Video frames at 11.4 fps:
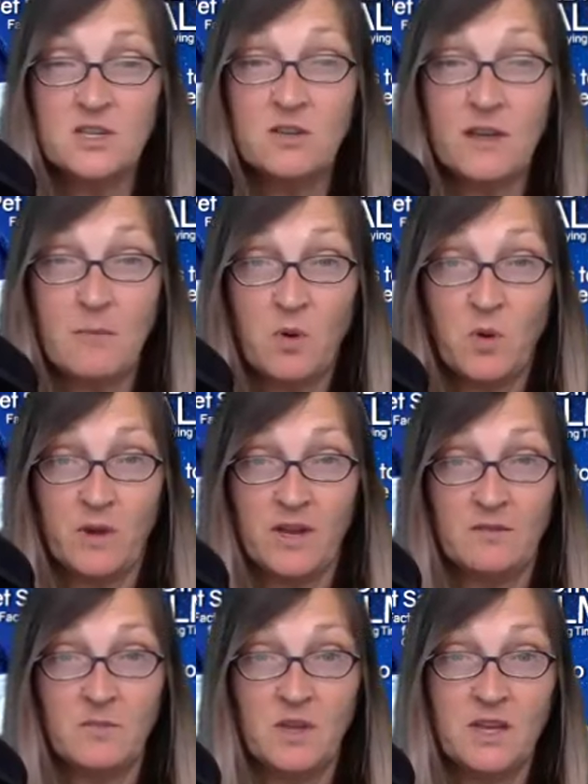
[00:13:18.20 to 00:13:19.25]
to that
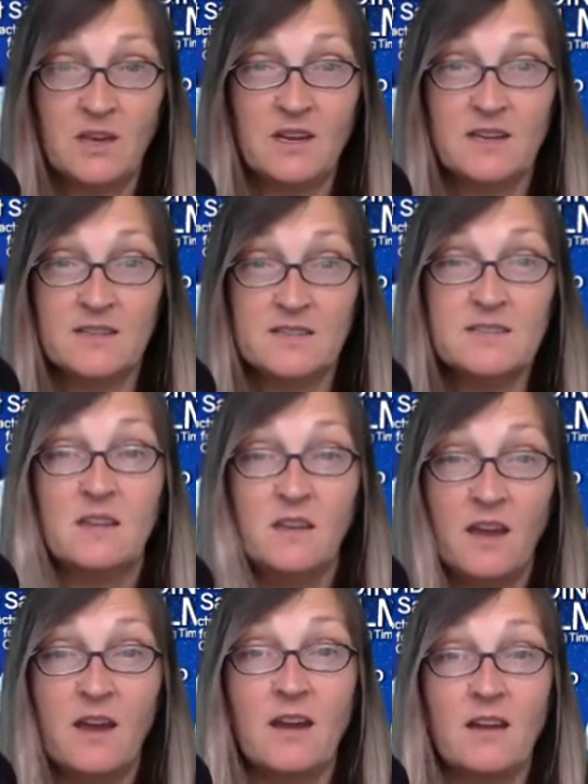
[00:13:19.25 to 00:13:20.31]
point, because
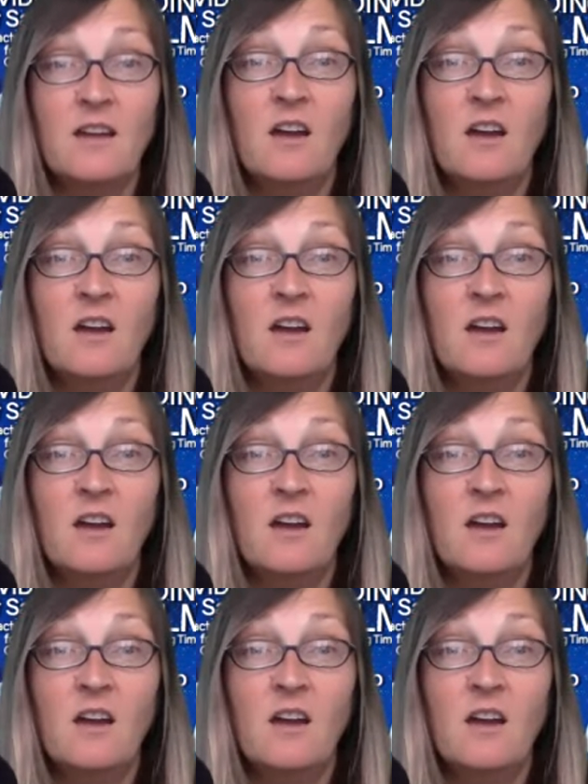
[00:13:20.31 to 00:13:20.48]
yeah,